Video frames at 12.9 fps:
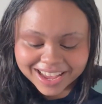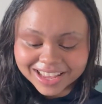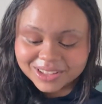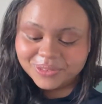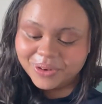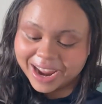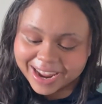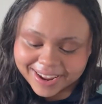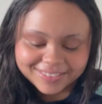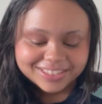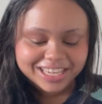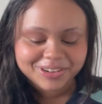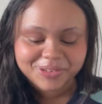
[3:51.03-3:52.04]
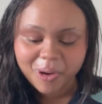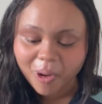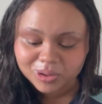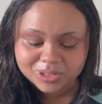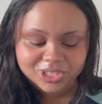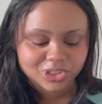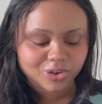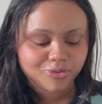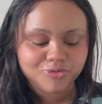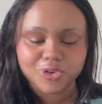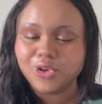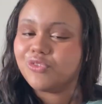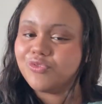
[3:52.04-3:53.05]
The waves had grown to their
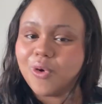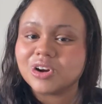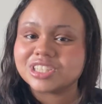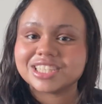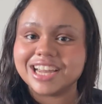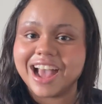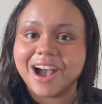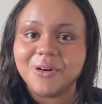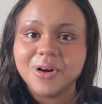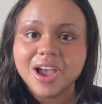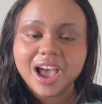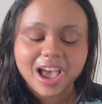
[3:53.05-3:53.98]
full force now,